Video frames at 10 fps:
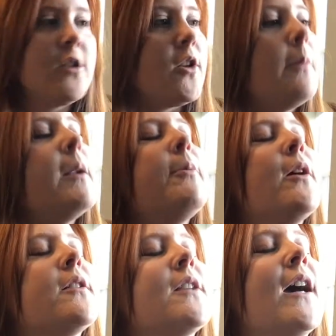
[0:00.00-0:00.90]
so many
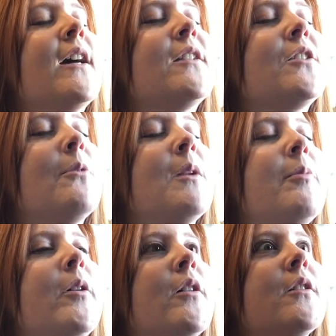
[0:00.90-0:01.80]
books, guys, so many
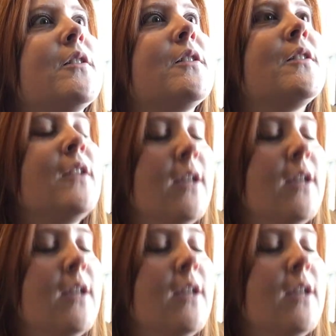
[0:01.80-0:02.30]
books.